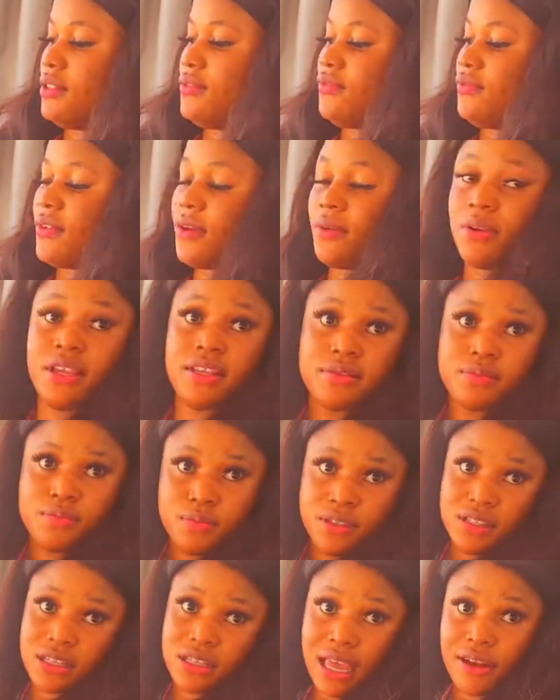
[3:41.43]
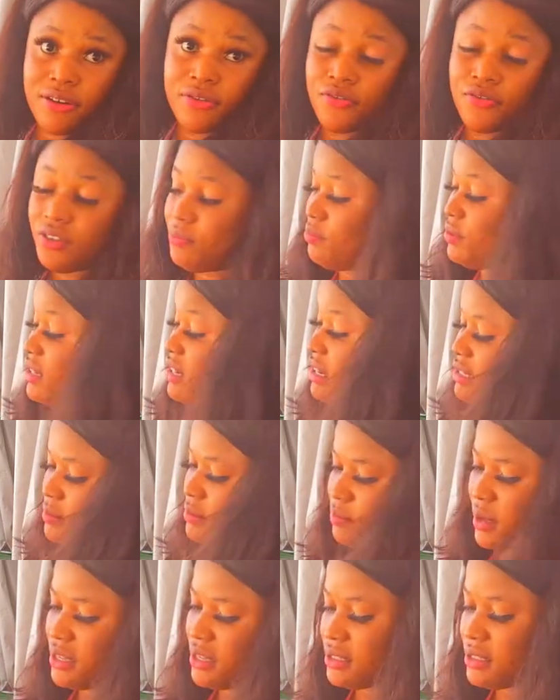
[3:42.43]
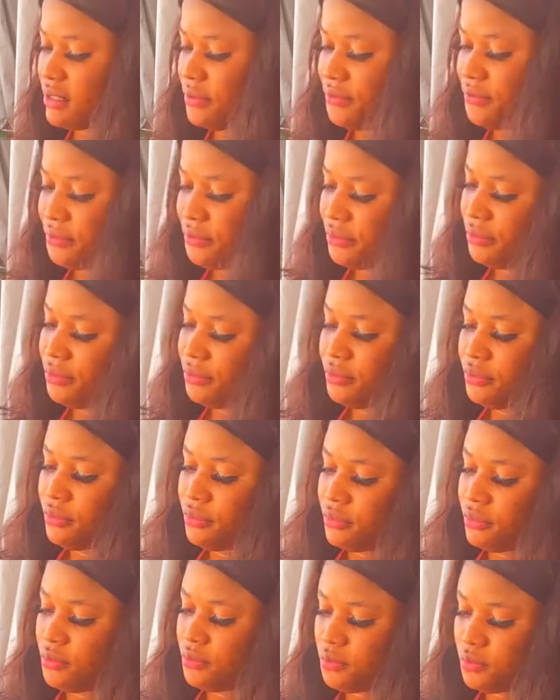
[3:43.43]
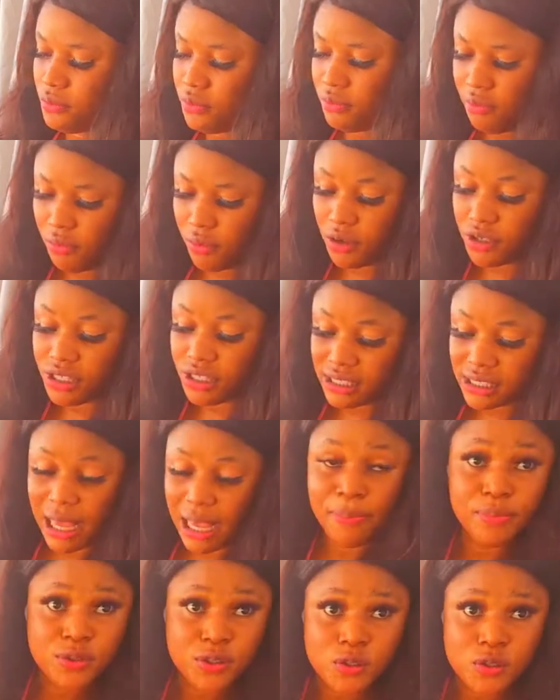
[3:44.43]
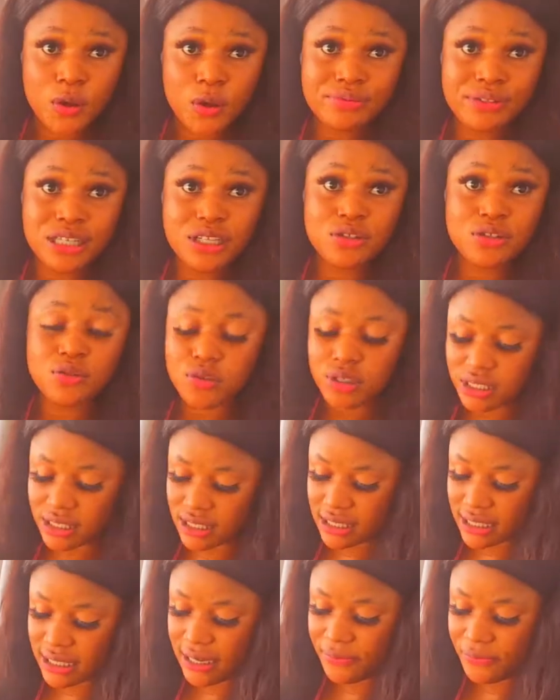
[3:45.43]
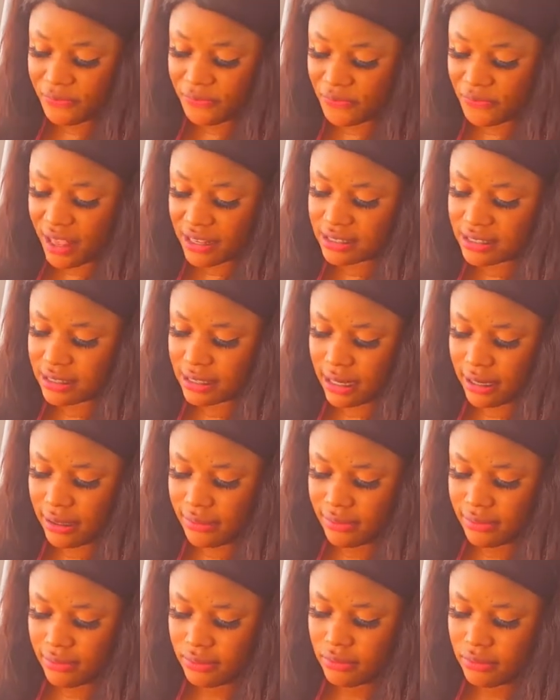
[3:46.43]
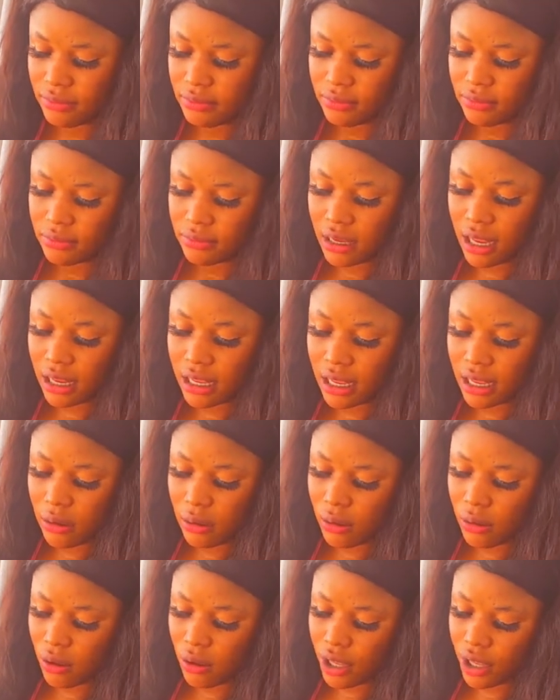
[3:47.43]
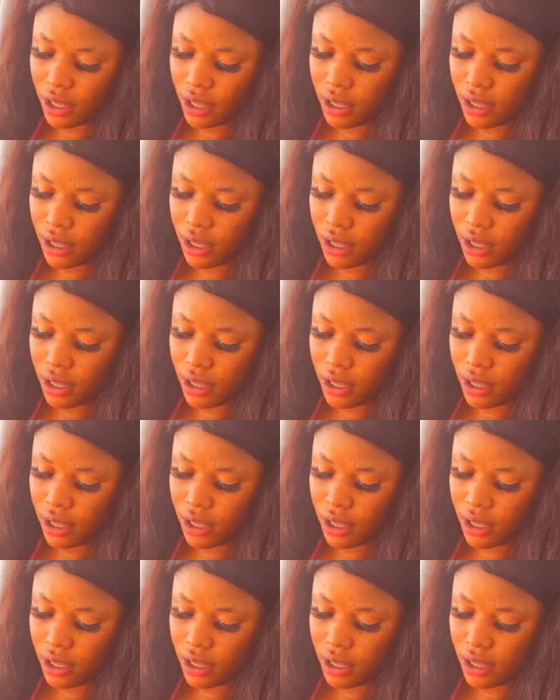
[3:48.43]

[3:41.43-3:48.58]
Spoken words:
It's kind of a bit expensive, but it absorbs into the skin faster. I can lock it.